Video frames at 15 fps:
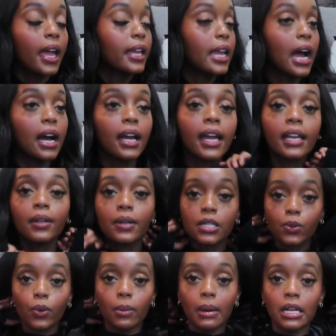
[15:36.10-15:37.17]
yeah,
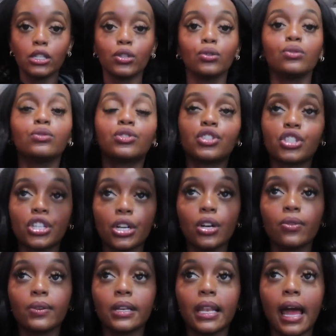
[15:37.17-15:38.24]
anyways, we're about to
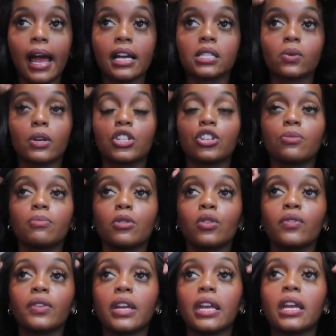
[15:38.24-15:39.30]
chill, relax, watch a
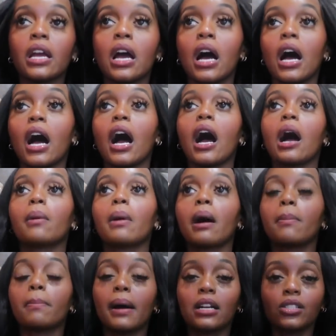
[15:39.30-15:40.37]
movie.
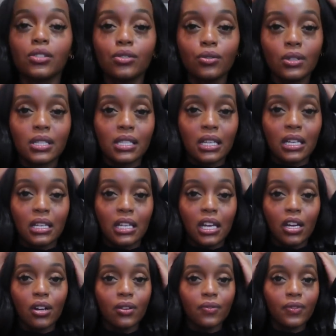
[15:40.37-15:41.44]
I'm about to do a
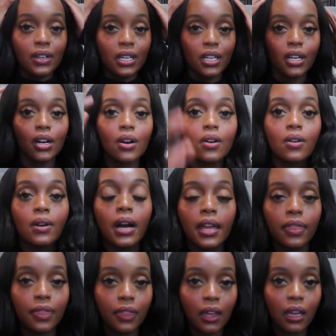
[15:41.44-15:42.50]
skincare video,
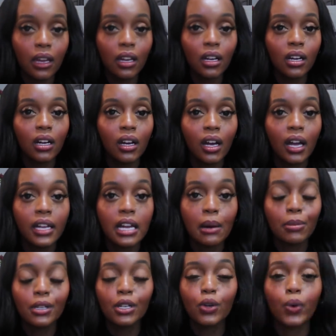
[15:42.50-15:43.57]
I think. Yeah,
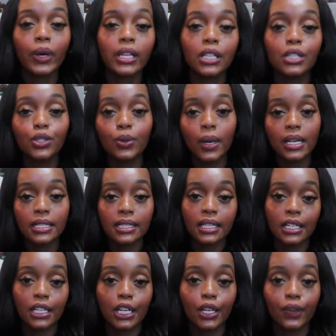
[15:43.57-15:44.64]
I'm gonna quickly do a
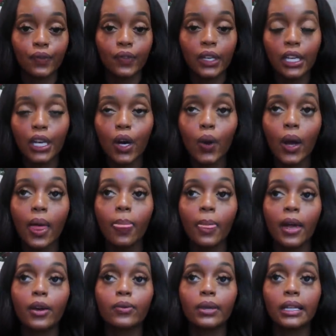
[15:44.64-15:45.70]
skincare video
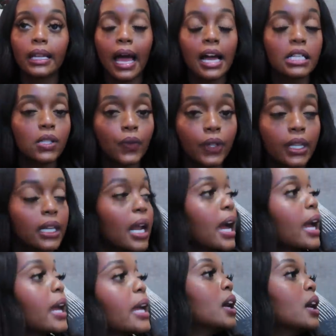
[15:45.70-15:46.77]
and then relax for the
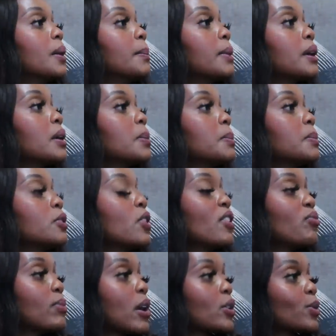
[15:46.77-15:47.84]
night. Babe, you
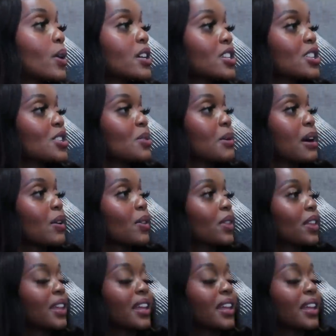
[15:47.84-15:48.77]
have mouthwash in your mouth.